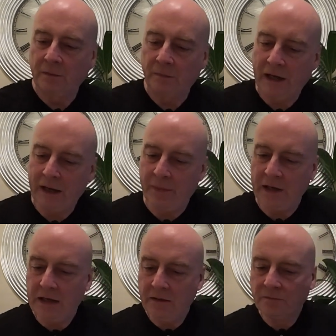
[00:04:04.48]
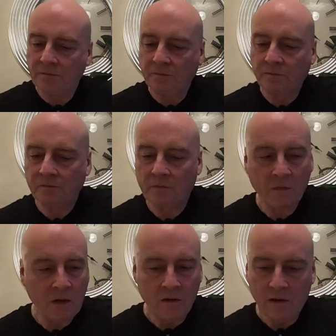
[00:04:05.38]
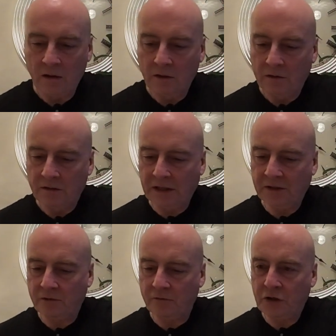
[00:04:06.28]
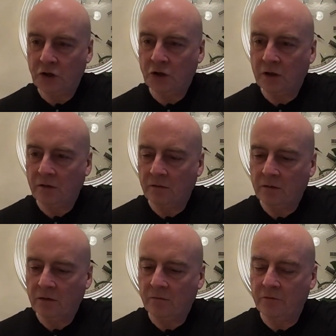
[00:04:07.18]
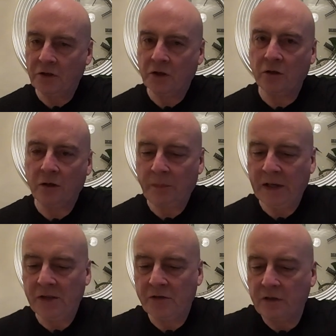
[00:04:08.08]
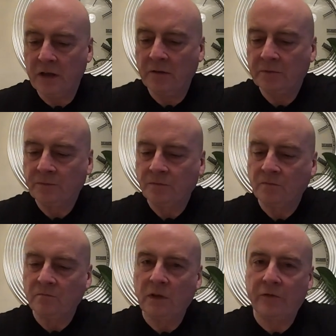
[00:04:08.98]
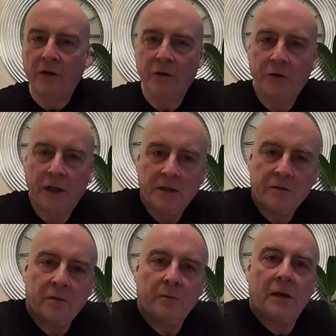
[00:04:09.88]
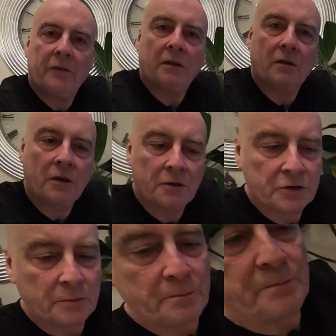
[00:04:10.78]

Pie B. Nice and rich coloured pastry. Before I cut into it, we'll have a little close-up.